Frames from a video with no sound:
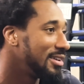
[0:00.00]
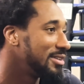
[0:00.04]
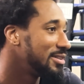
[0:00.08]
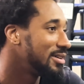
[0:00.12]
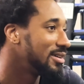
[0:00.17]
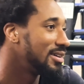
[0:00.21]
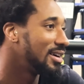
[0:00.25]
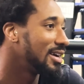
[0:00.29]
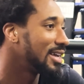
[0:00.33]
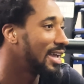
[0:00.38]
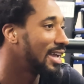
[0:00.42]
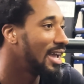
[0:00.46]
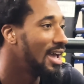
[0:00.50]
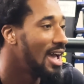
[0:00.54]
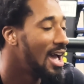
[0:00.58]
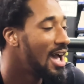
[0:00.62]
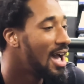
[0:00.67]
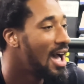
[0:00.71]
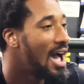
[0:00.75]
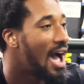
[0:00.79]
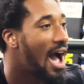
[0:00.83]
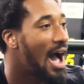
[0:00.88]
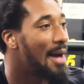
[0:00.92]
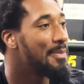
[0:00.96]
You know, like,
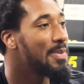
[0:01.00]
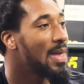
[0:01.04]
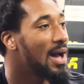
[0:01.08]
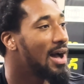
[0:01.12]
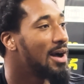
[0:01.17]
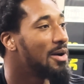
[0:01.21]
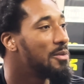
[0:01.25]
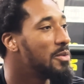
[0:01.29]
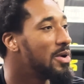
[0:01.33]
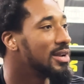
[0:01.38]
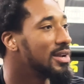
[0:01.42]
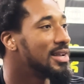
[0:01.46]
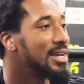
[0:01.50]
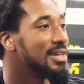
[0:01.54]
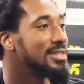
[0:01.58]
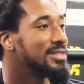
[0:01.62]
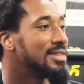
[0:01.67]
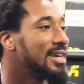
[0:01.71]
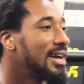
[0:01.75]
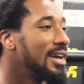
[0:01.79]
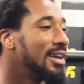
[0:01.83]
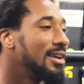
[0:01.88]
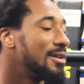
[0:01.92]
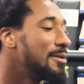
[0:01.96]
I'm not one that's
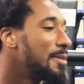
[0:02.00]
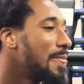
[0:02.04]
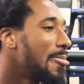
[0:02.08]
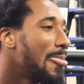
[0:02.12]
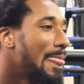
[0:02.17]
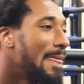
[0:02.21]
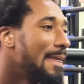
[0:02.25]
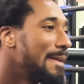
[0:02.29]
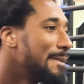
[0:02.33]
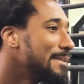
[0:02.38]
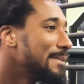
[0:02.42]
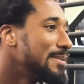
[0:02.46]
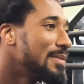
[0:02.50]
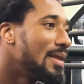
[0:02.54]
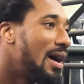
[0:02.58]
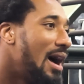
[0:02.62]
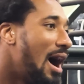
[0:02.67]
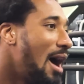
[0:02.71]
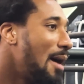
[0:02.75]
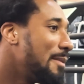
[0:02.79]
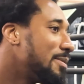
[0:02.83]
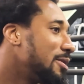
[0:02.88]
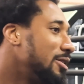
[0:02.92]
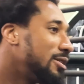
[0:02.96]
like,
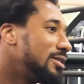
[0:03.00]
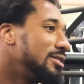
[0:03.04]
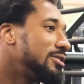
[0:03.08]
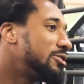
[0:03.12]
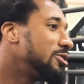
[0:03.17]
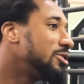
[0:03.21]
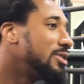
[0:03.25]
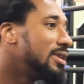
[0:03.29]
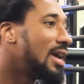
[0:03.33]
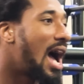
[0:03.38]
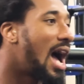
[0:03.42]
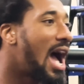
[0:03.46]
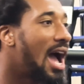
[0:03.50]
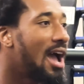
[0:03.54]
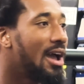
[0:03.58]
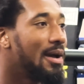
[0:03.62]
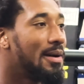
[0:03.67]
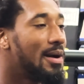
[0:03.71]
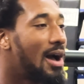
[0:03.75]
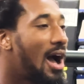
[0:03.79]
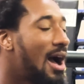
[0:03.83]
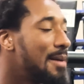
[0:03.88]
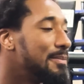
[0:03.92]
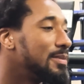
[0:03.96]
I'm going to do it.
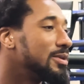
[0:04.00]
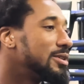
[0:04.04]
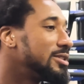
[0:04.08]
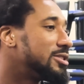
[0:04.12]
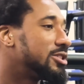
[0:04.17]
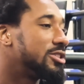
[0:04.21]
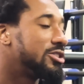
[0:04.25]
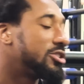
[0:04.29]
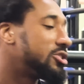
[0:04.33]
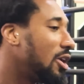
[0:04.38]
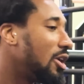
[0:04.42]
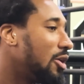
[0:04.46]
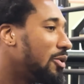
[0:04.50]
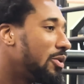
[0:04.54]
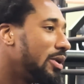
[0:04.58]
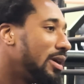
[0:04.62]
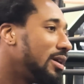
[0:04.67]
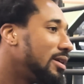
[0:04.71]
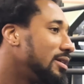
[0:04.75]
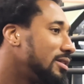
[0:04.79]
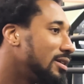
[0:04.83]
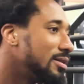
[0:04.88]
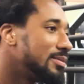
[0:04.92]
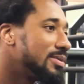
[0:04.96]
I'm going to show it.
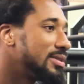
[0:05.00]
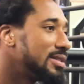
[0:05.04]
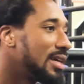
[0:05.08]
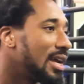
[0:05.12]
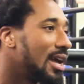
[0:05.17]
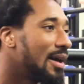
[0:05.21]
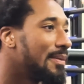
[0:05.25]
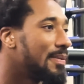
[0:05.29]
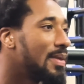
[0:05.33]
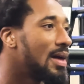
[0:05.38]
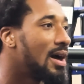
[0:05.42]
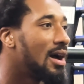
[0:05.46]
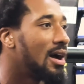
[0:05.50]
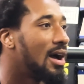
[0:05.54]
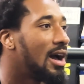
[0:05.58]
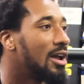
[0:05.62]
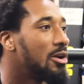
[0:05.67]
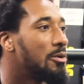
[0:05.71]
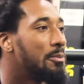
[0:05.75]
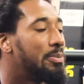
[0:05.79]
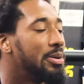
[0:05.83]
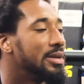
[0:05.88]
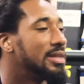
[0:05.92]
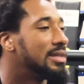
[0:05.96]
You know what I'm saying? I
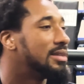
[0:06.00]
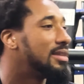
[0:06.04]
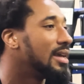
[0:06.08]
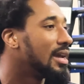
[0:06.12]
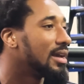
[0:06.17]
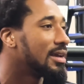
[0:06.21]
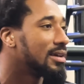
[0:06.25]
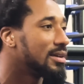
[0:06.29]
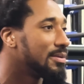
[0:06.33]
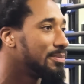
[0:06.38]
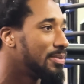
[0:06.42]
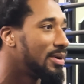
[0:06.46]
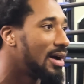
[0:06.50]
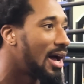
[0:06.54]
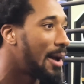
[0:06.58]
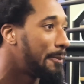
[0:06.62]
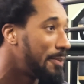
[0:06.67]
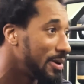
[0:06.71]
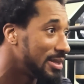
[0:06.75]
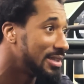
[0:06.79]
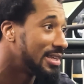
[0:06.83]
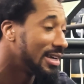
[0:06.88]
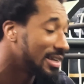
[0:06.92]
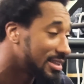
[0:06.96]
don't predict, but I
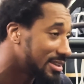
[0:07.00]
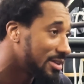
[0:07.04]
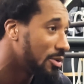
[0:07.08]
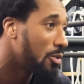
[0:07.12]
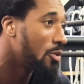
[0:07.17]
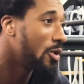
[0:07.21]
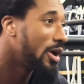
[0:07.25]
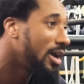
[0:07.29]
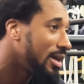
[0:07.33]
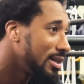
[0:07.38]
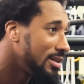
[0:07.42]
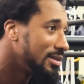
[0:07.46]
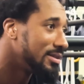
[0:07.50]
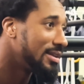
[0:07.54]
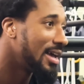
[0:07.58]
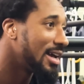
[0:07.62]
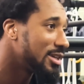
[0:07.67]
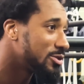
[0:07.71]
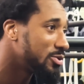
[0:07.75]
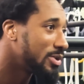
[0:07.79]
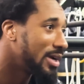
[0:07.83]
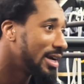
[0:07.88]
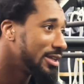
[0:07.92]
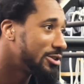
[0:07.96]
predict the win.
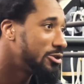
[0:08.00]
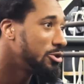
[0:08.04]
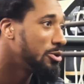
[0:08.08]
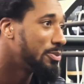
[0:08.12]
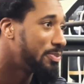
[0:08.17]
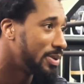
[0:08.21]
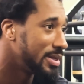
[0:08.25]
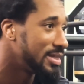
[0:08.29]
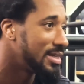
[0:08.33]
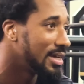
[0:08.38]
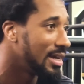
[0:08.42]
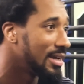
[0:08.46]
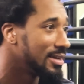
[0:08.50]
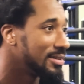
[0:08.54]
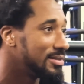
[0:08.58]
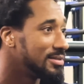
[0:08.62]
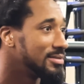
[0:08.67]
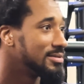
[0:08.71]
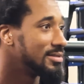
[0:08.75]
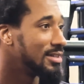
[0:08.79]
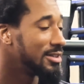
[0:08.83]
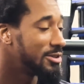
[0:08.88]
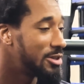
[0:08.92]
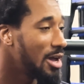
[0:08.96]
That's what I do predict,
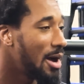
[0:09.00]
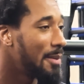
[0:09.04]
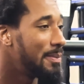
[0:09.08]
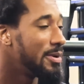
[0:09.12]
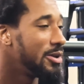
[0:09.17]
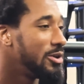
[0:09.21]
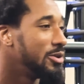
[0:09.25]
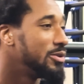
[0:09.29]
the W.